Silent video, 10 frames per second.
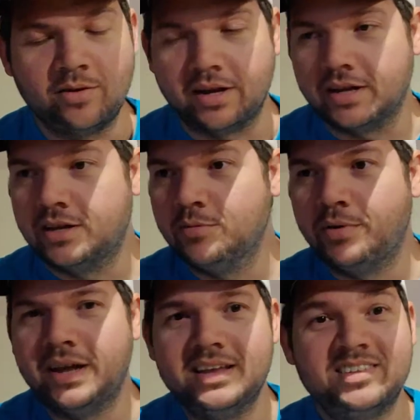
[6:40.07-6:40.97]
like
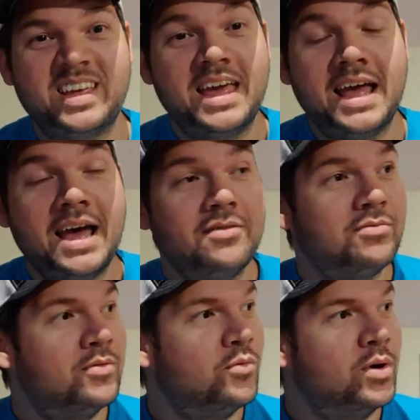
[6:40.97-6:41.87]
good buddies. They can't
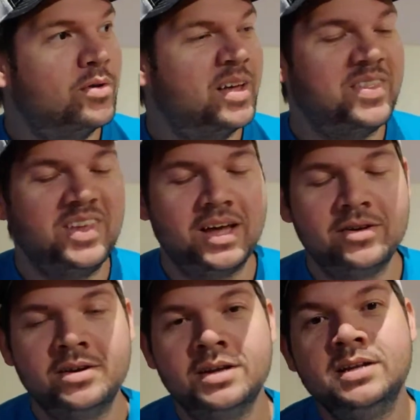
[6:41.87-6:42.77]
have one without the
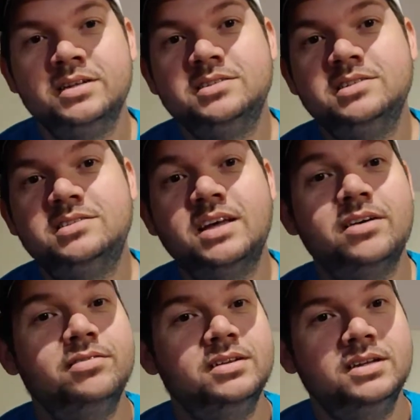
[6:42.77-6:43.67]
other.
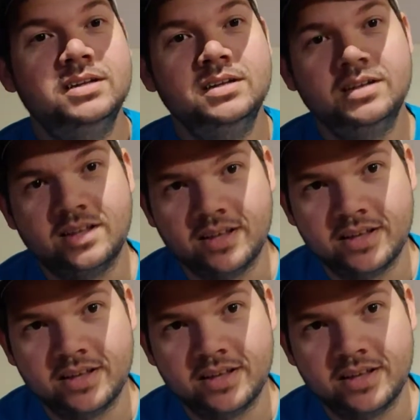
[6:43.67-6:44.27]
G7.